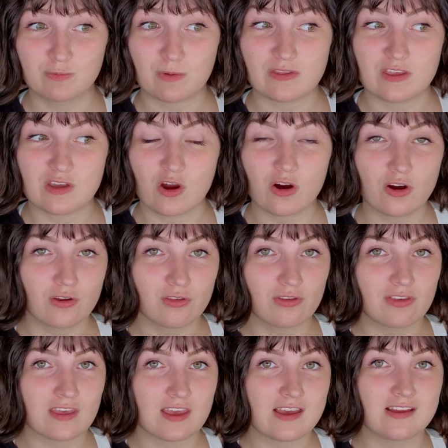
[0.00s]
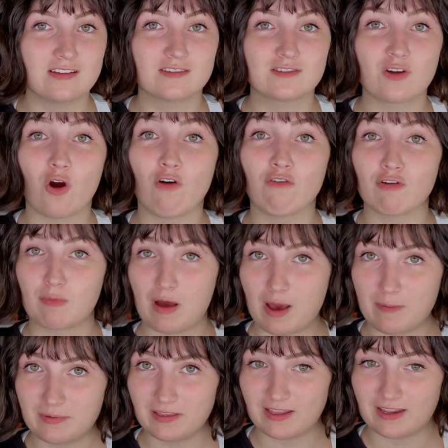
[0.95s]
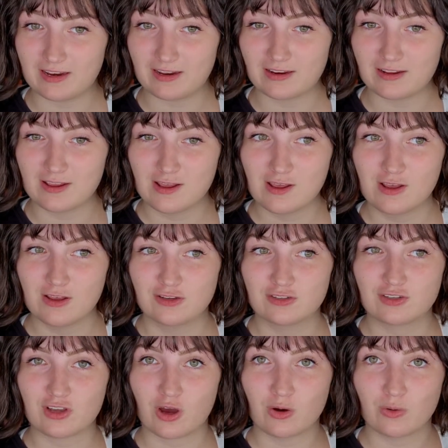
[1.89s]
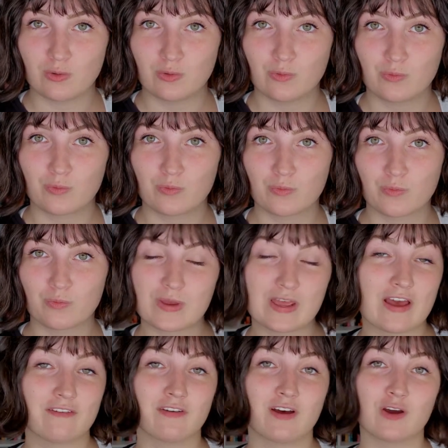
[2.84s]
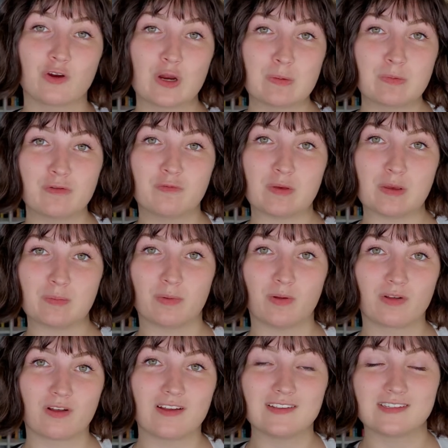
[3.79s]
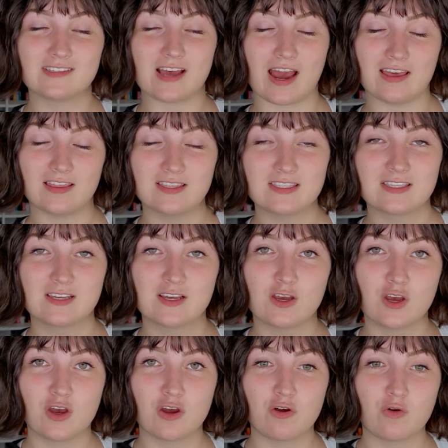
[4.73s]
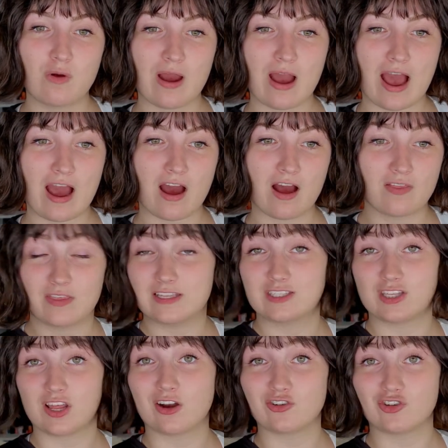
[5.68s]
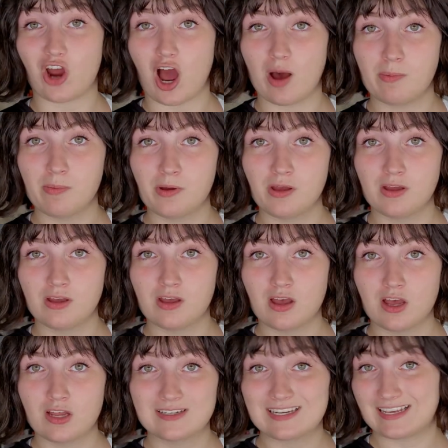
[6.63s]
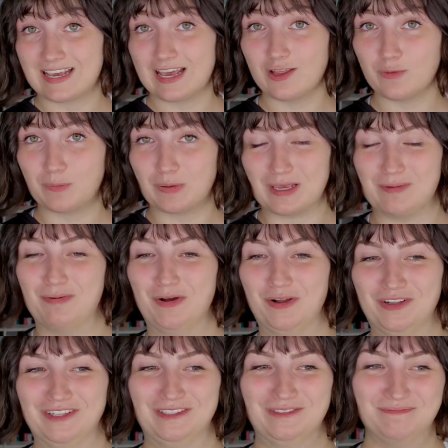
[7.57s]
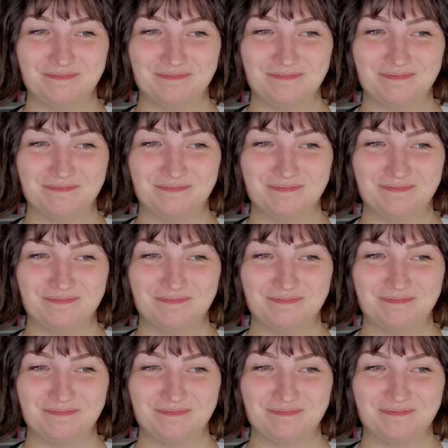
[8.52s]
But the earth is overpopulated. So we have a group of people called Scythes who it's their job to kill people.